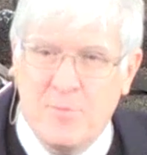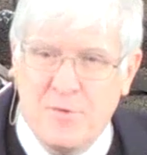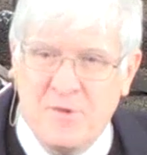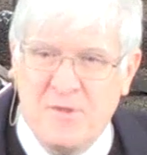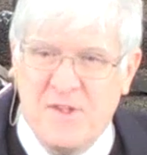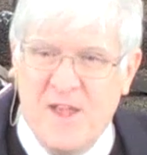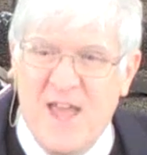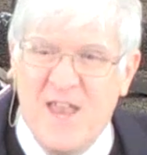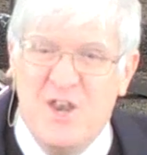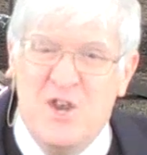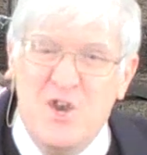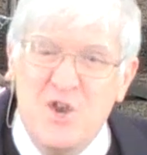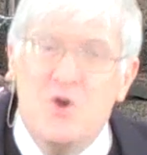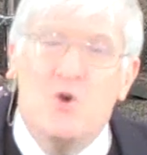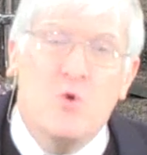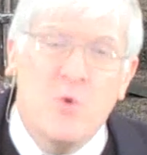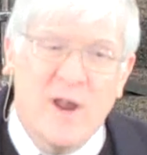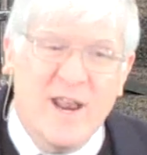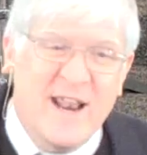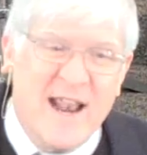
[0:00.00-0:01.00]
percent
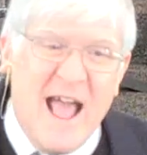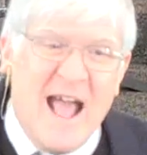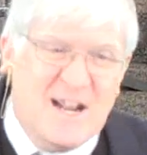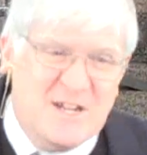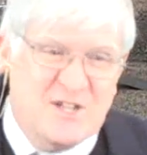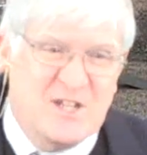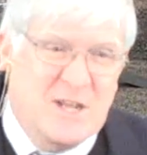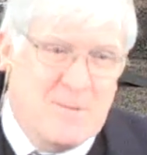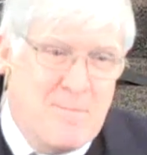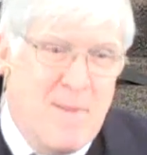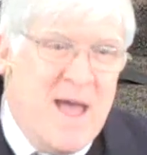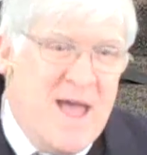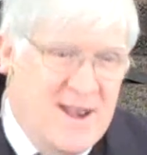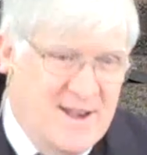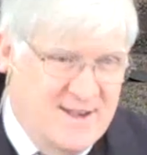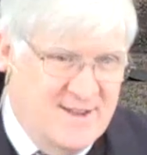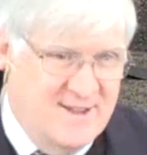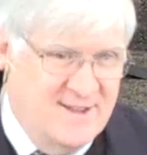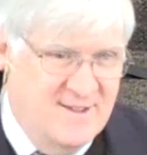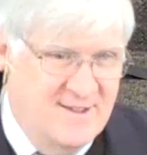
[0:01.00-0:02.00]
knew what it actually
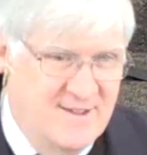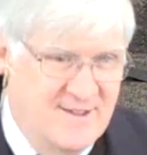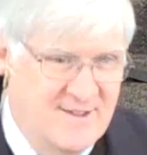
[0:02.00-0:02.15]
meant.